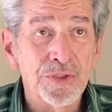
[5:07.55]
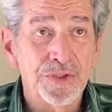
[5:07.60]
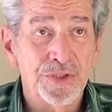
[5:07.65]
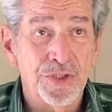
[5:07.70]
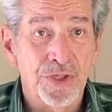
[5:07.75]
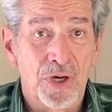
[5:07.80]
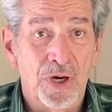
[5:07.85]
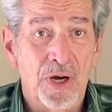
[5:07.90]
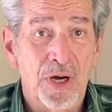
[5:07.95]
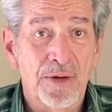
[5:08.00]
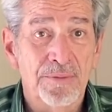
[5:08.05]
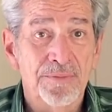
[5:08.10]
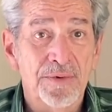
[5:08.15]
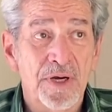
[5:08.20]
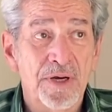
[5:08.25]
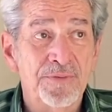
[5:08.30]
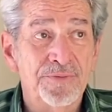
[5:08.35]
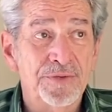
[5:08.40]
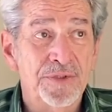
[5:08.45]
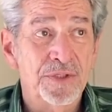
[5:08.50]
job
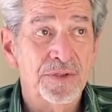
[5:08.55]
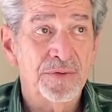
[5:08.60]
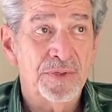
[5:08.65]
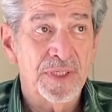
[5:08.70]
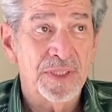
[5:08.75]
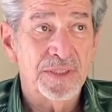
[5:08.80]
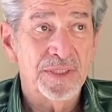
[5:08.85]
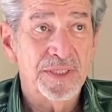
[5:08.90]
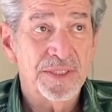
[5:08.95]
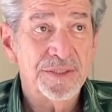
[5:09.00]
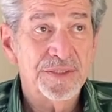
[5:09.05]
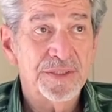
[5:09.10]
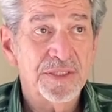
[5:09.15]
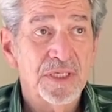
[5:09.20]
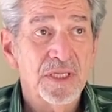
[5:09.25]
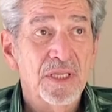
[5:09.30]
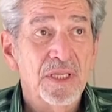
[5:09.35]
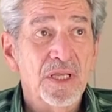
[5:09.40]
of doing this.